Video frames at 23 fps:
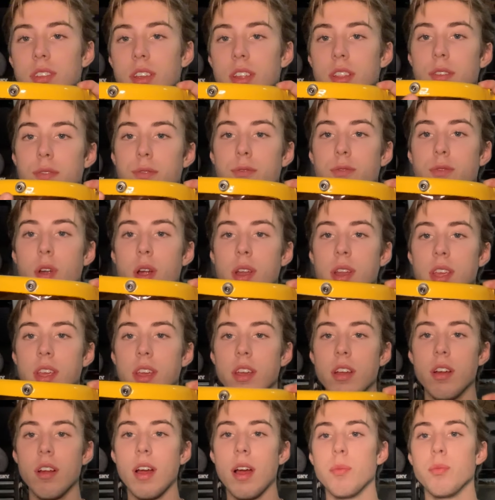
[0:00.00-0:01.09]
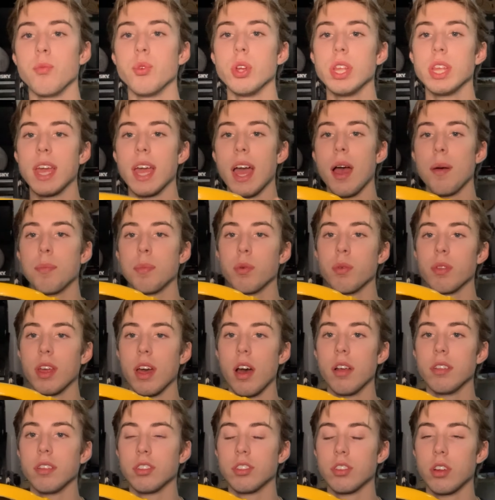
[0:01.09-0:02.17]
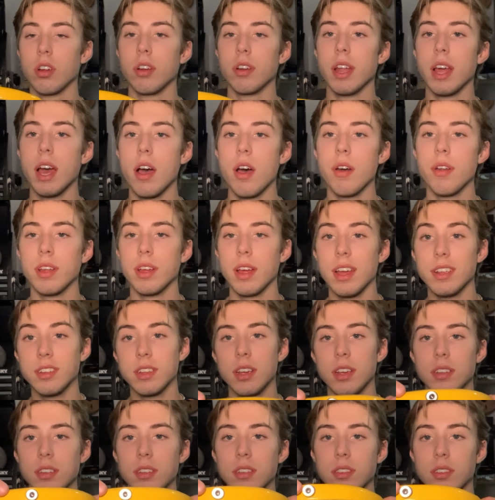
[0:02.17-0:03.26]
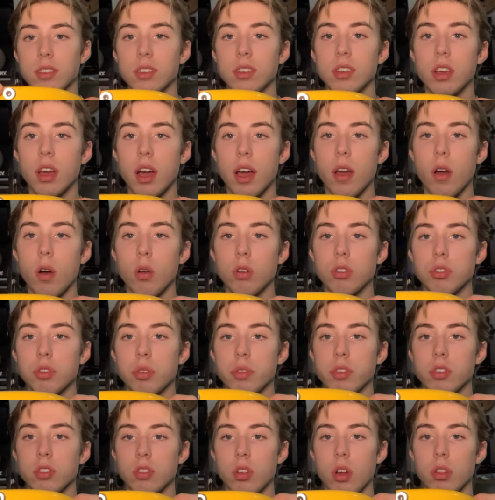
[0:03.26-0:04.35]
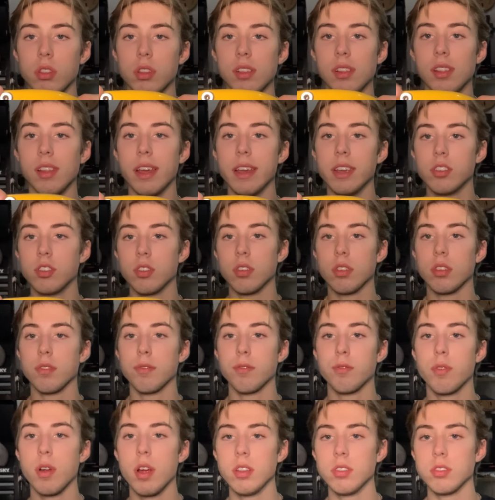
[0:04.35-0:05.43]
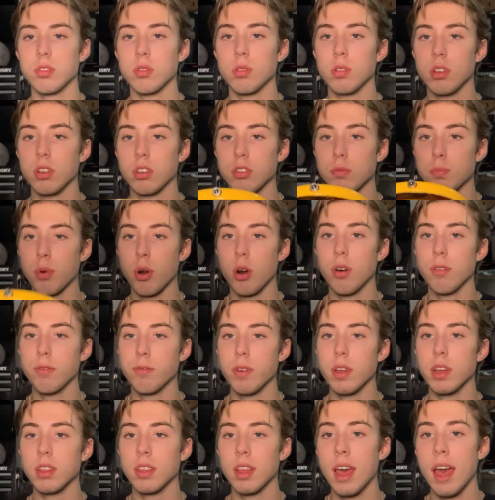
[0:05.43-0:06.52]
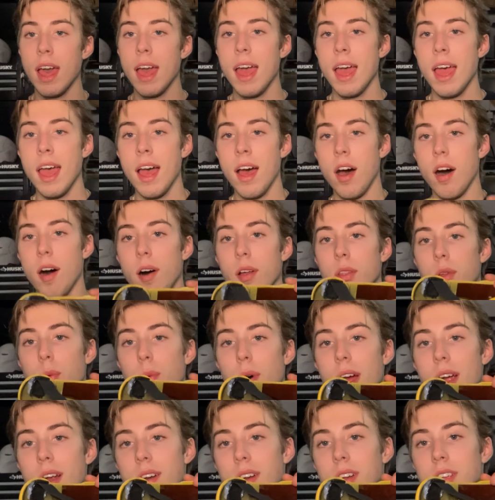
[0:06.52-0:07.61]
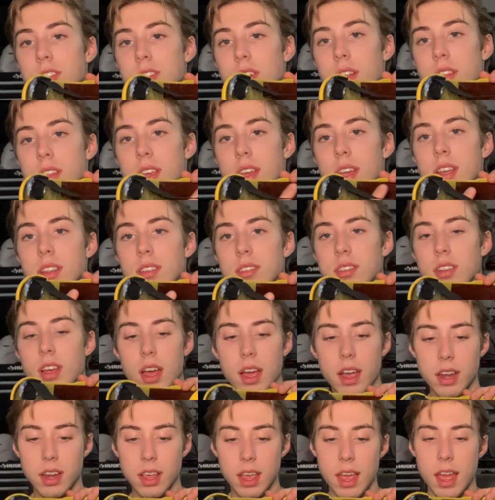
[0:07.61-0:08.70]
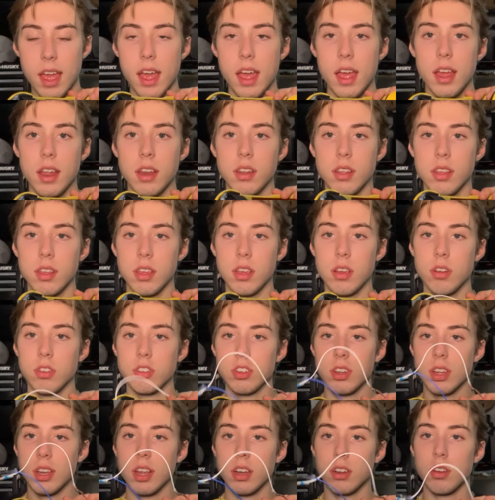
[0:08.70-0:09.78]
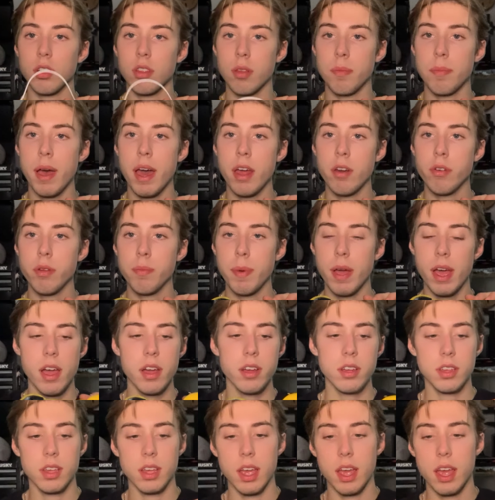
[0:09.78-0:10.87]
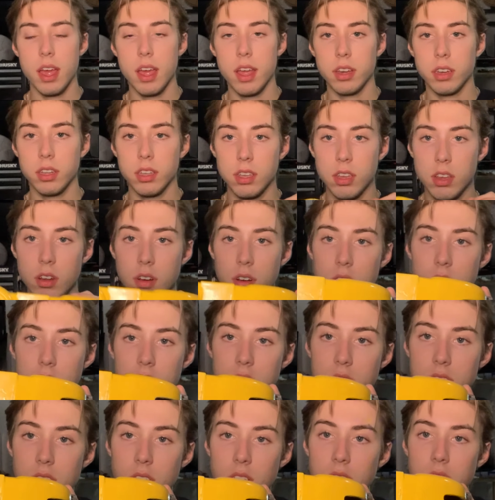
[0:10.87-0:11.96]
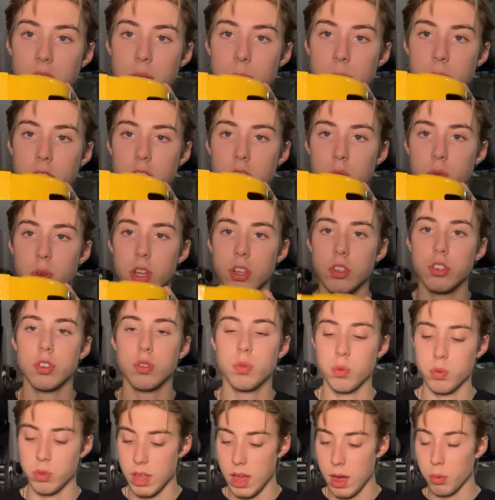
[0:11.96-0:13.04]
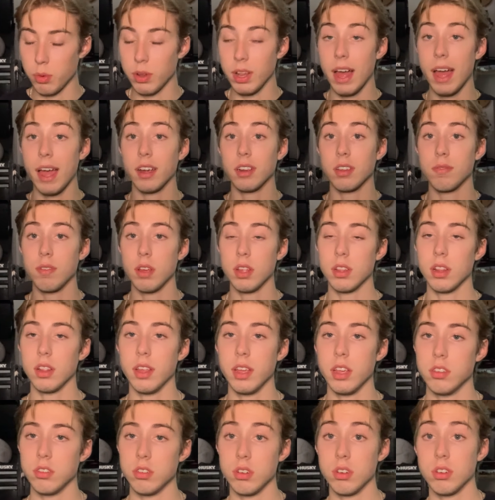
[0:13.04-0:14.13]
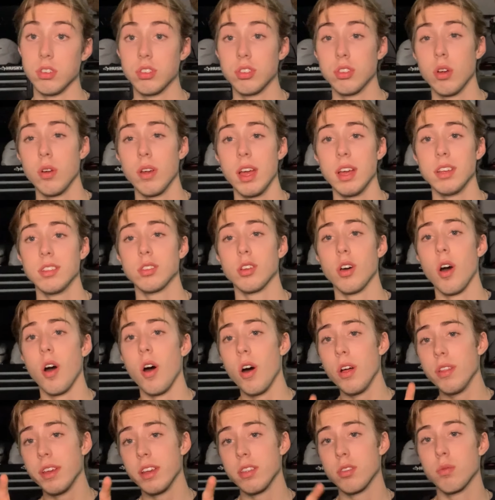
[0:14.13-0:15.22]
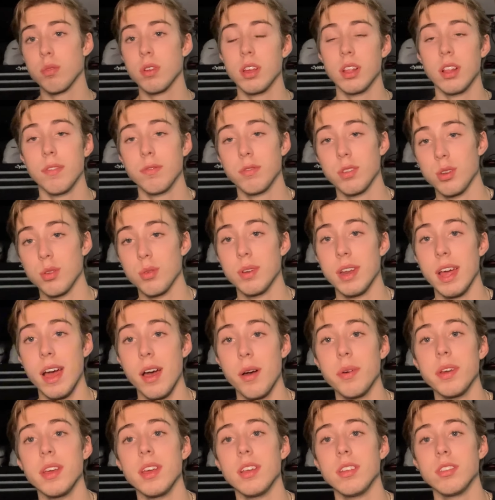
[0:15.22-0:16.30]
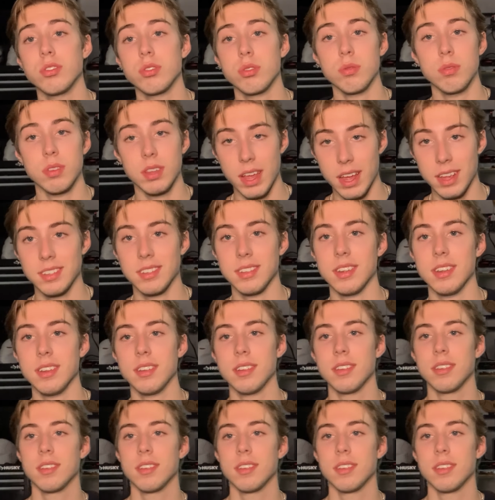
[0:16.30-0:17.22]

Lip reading: in the front here. I'm really happy with how this turned out. As you guys can see, I also installed the laser in the front, so it looks perfect. All the wiring is on the inside, and here's a connector to the battery pack, and here is the limit switch that will activate the laser. So guys, all that's really left to do now is to test it.